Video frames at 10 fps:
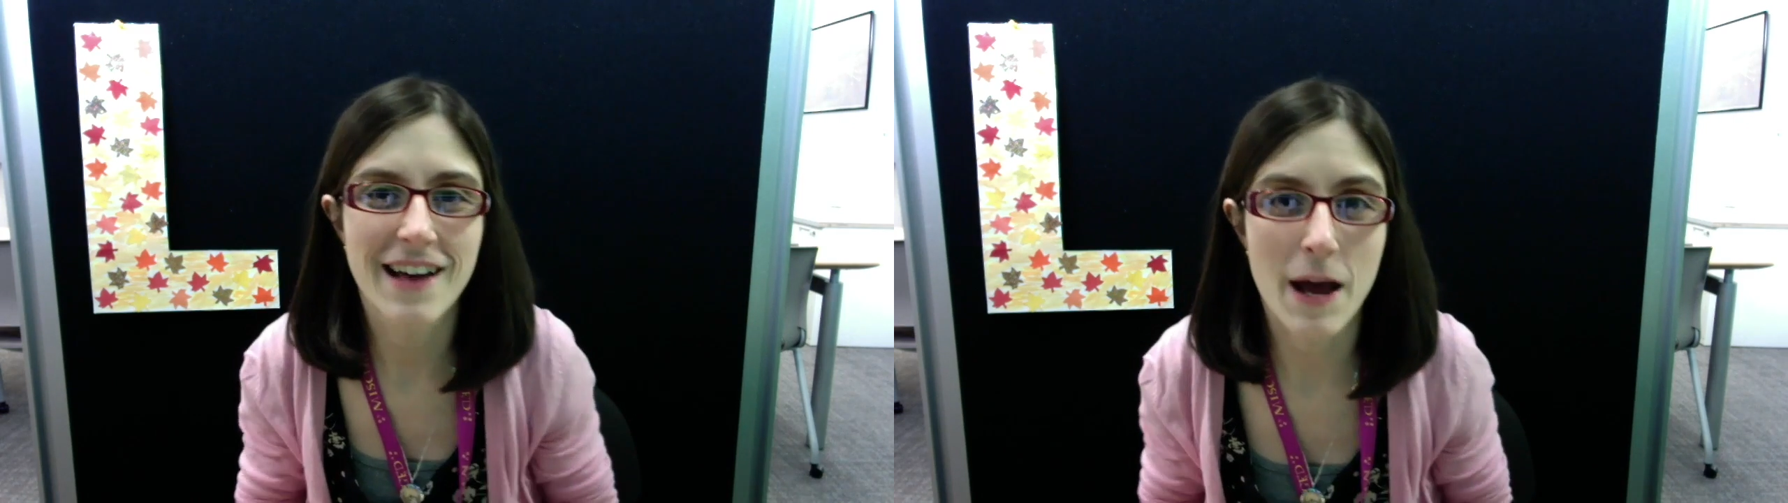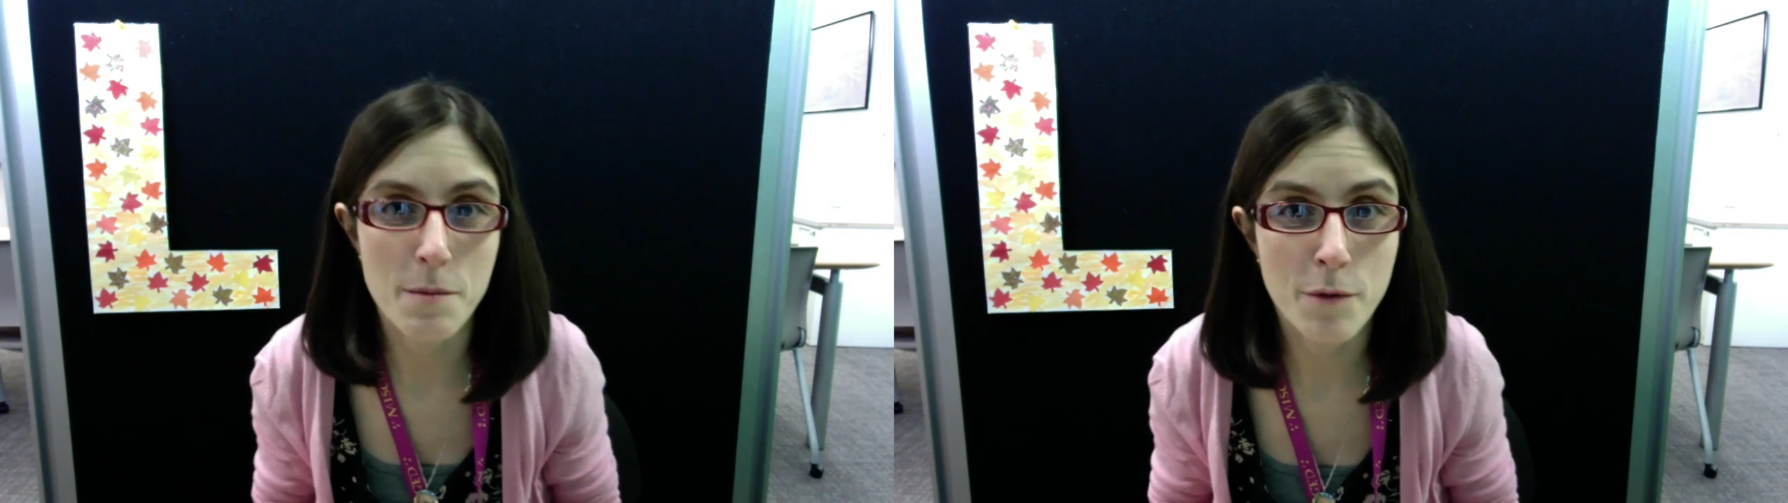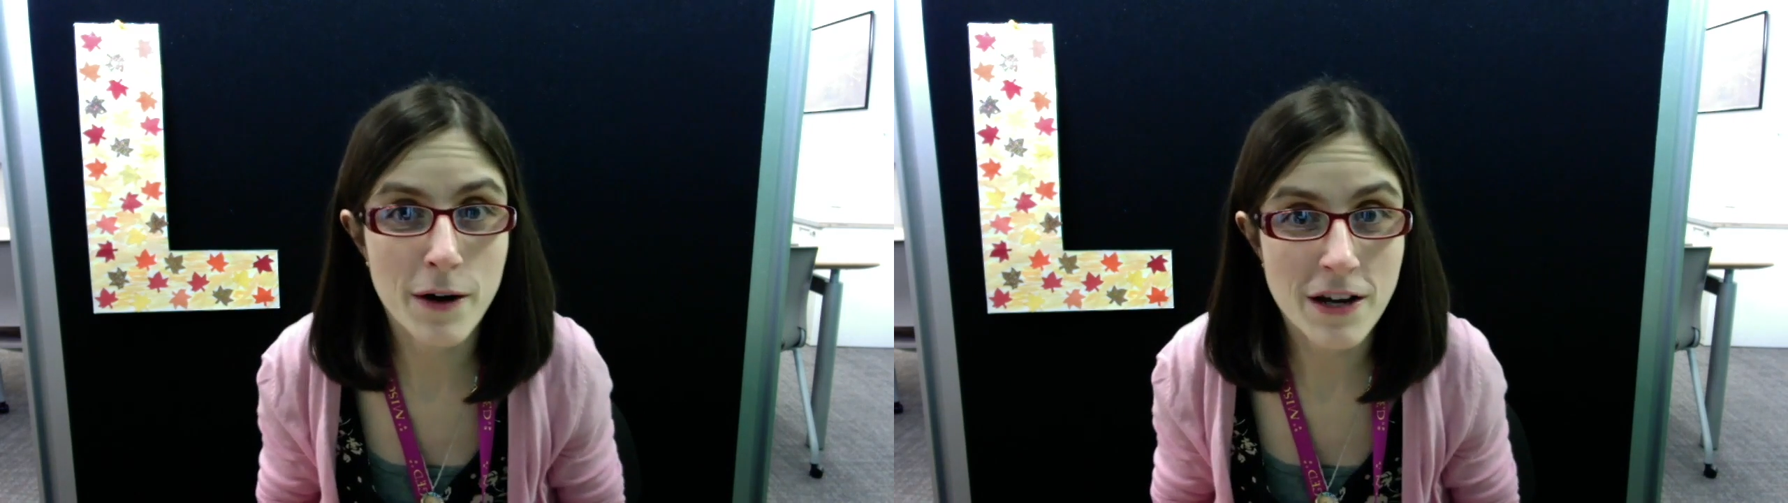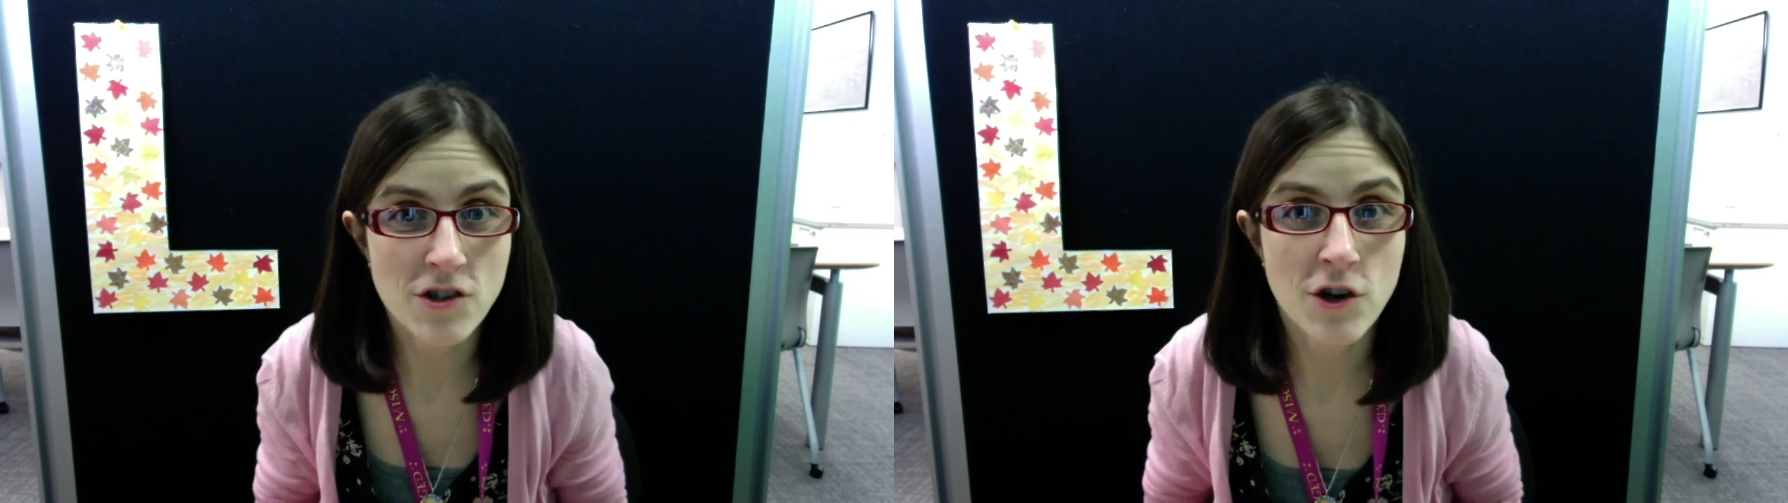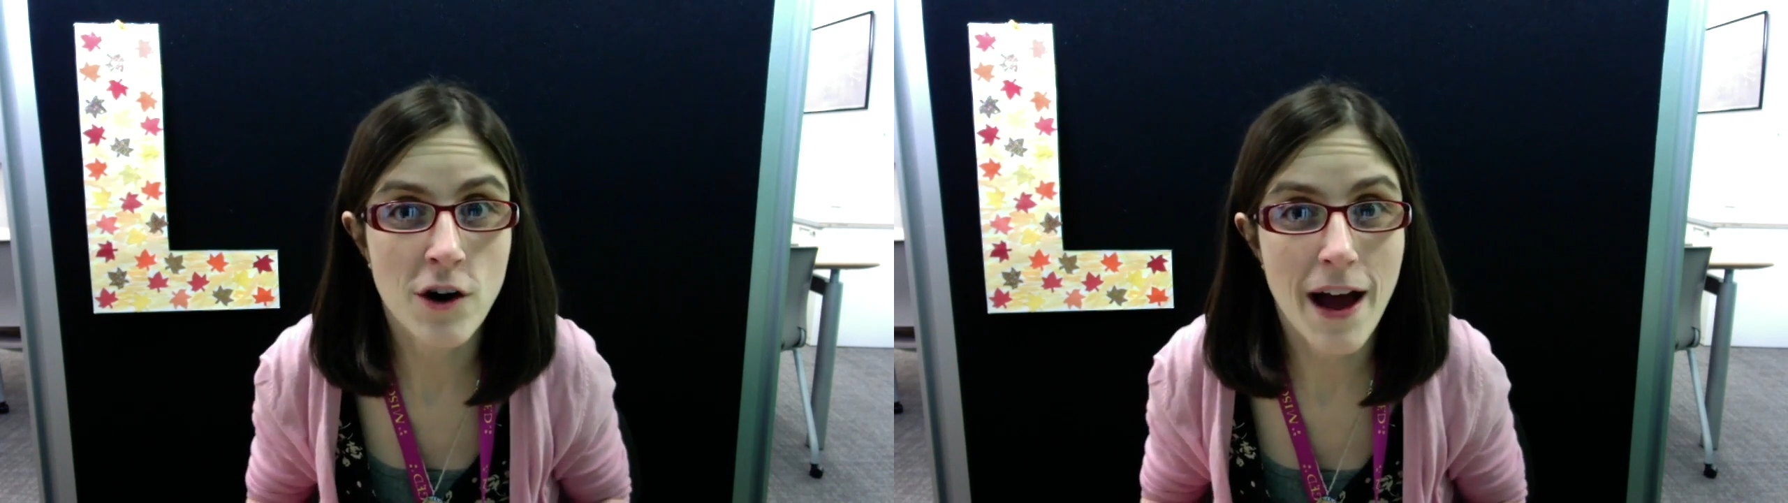I'm pretty
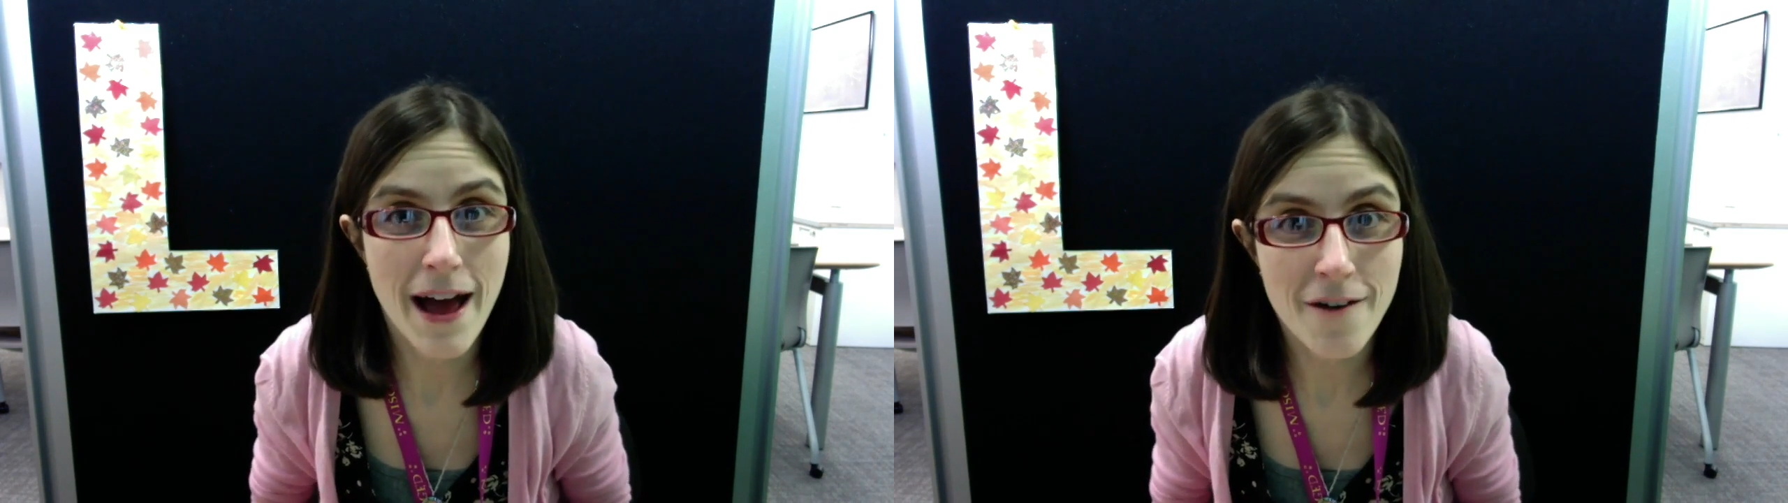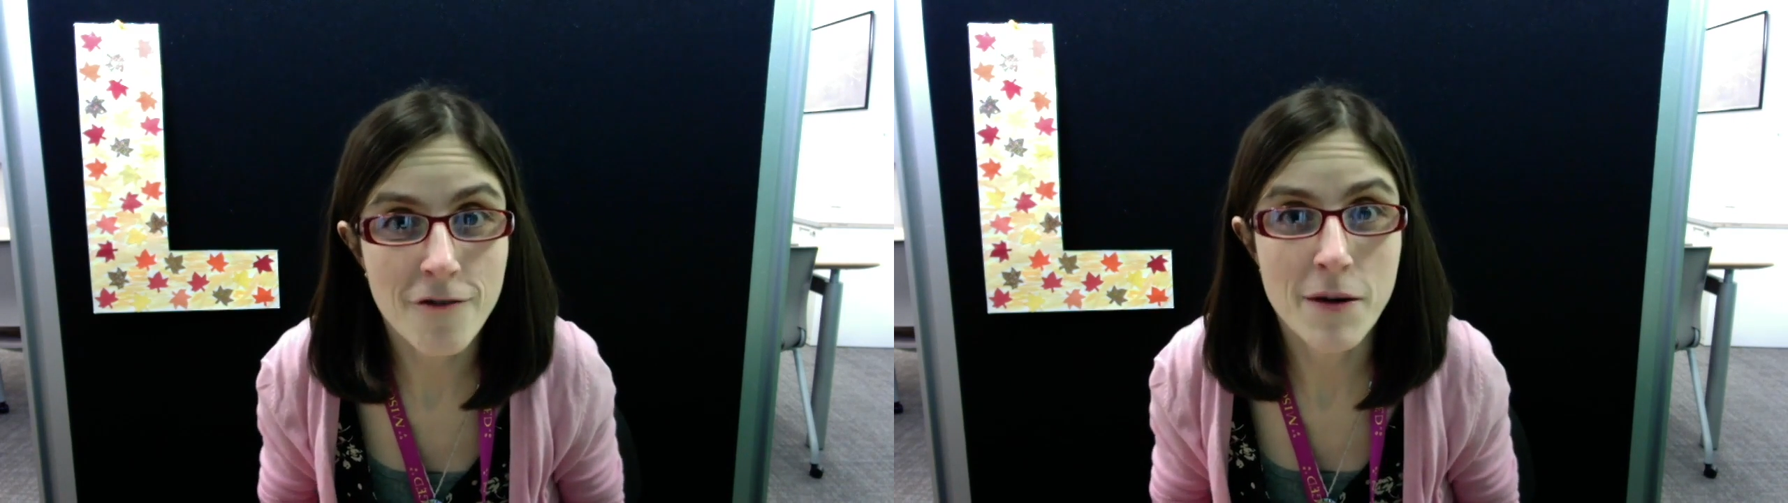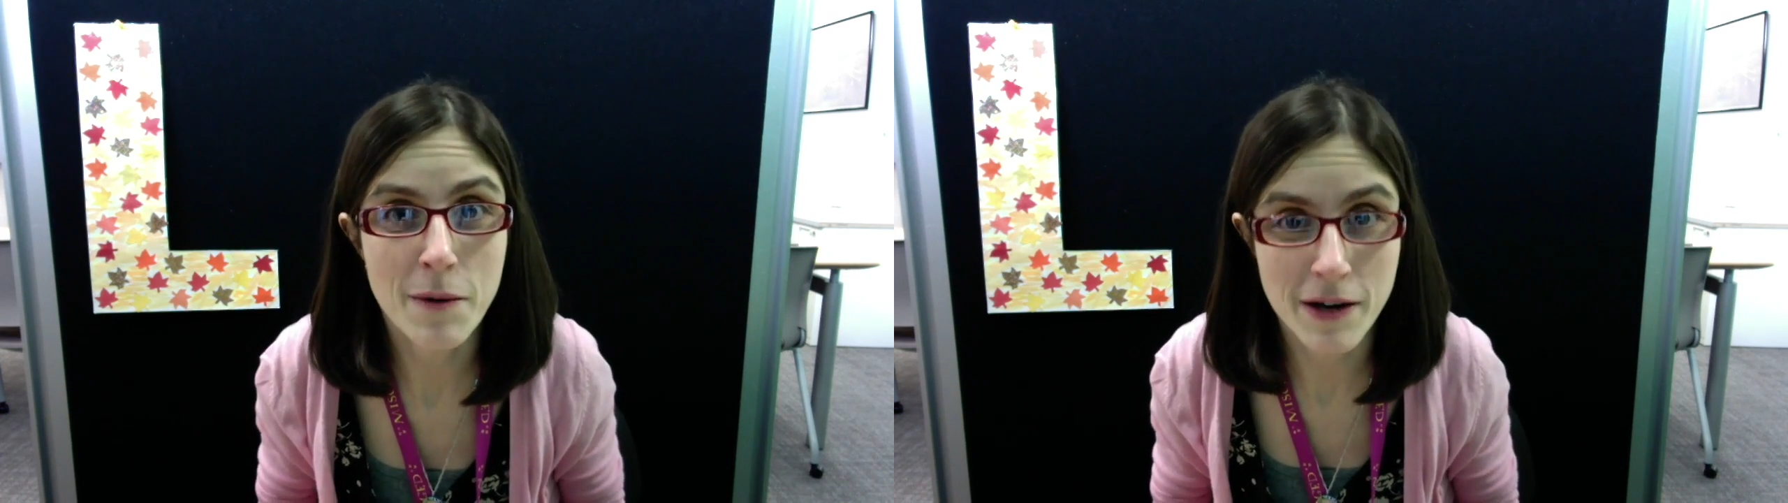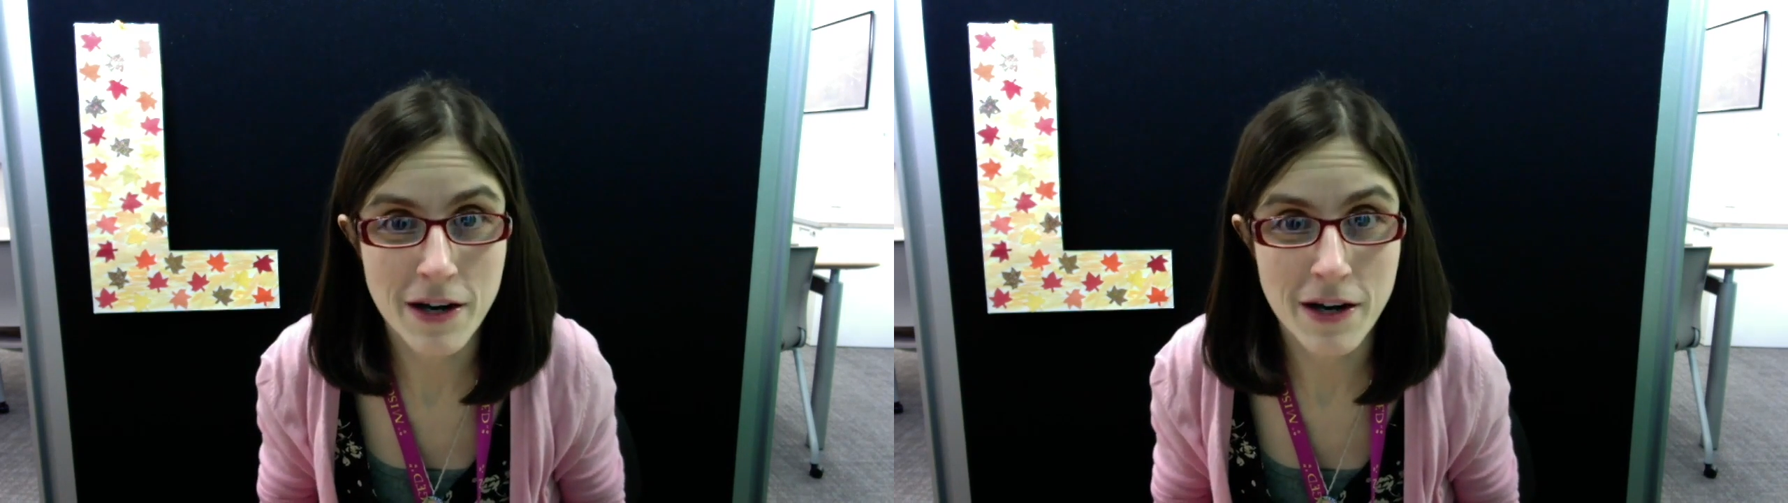sure everybody